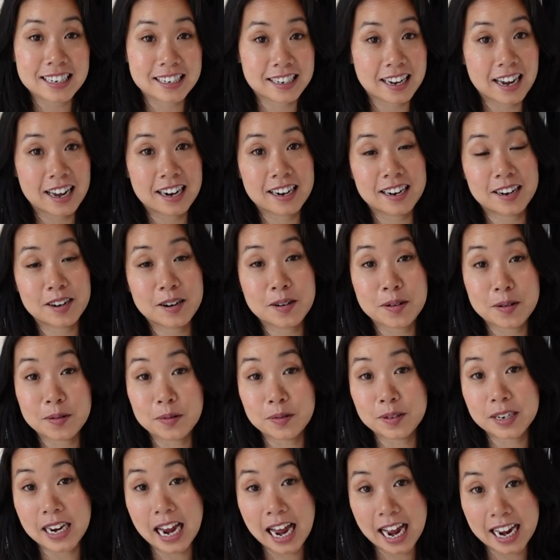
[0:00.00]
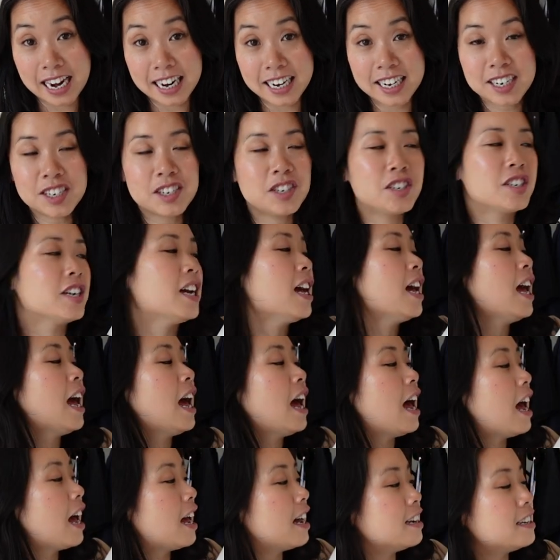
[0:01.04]
designer called Age.
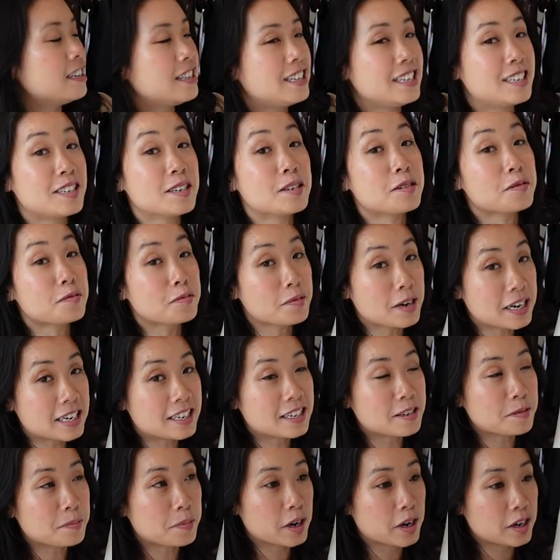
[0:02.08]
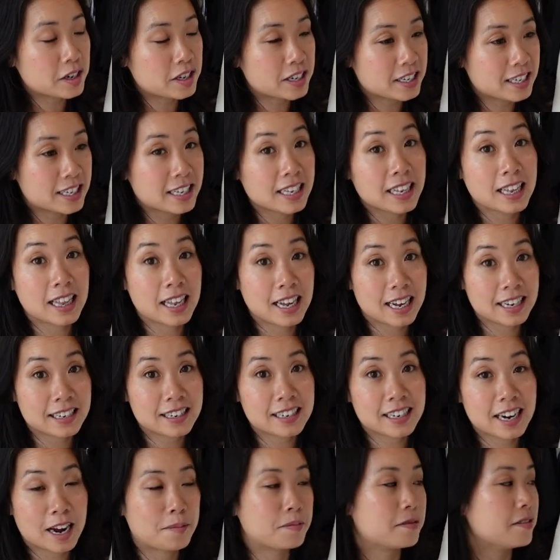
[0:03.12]
And this is a recent purchase in the
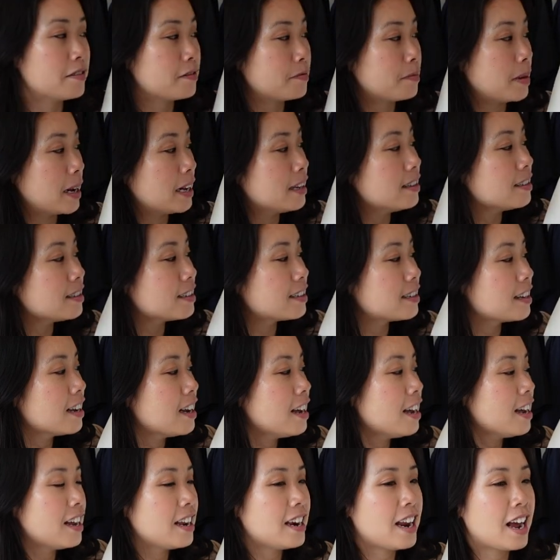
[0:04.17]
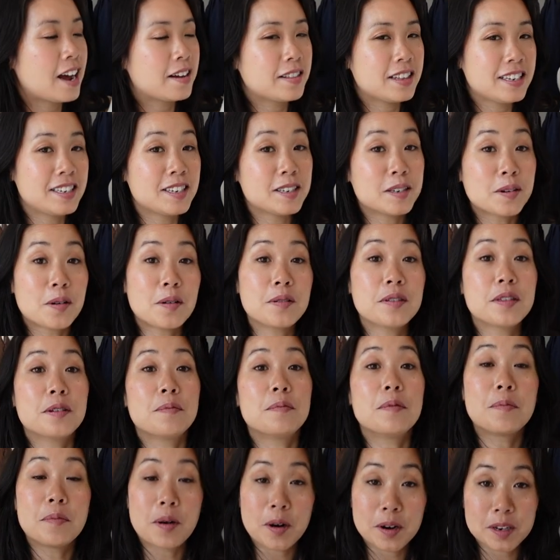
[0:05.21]
last couple of months. Now, this is called the
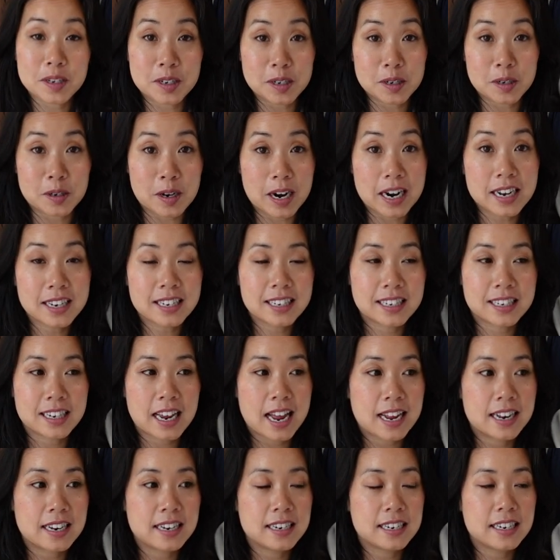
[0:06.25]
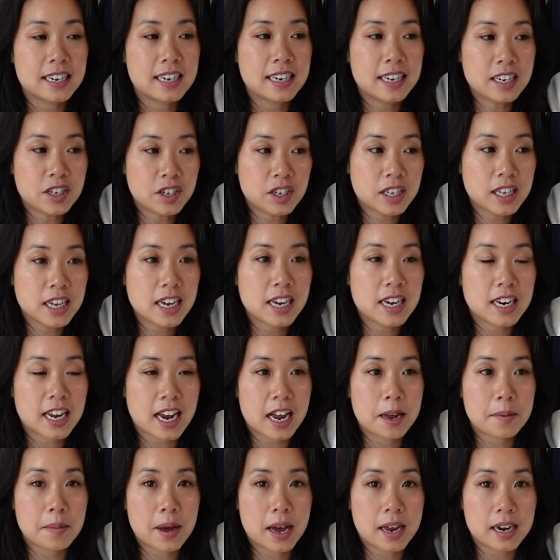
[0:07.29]
Mimosa dress, and initially it
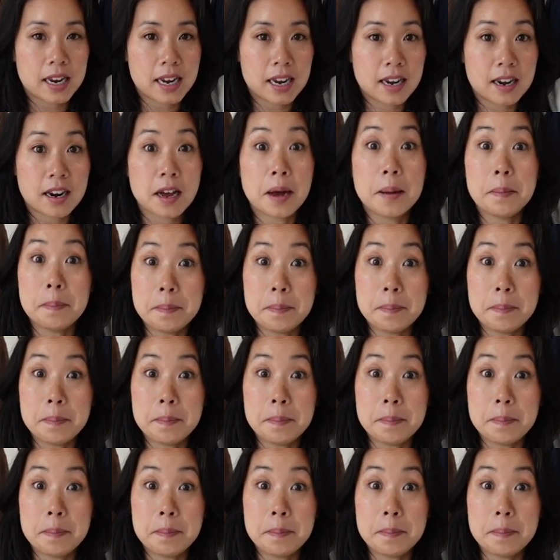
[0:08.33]
came out in a